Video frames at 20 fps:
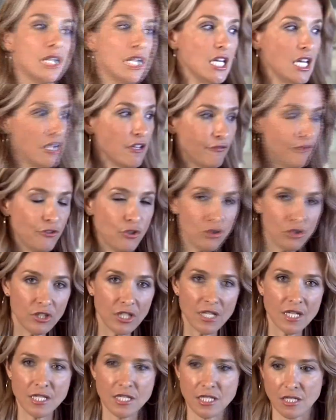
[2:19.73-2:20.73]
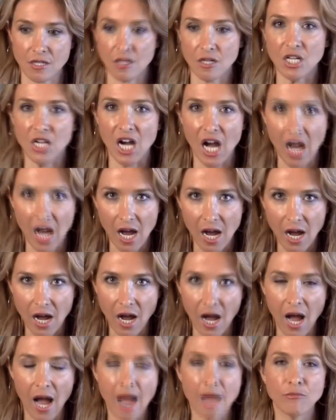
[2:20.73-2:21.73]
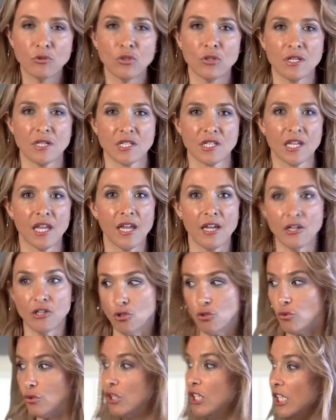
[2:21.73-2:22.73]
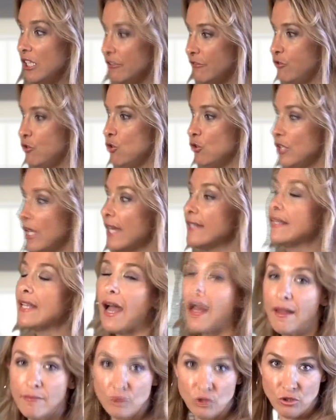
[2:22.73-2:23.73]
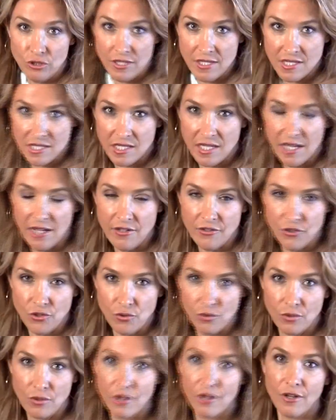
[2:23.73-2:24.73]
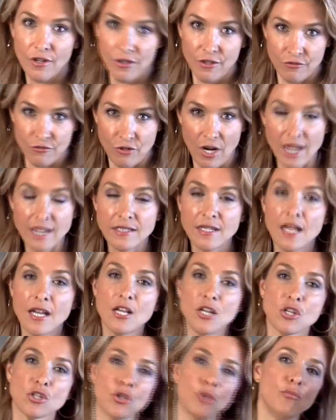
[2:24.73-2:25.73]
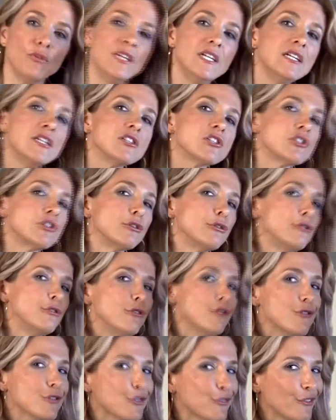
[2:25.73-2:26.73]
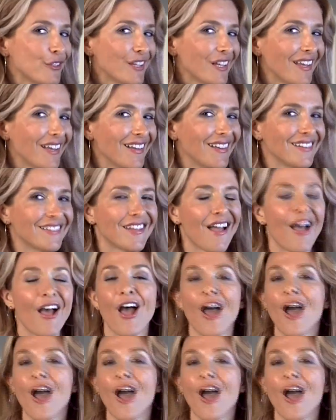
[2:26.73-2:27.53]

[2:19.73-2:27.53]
If you this, I'm gonna scare you. If you that, I'm gonna scare you. Right? So we seduce with guilt,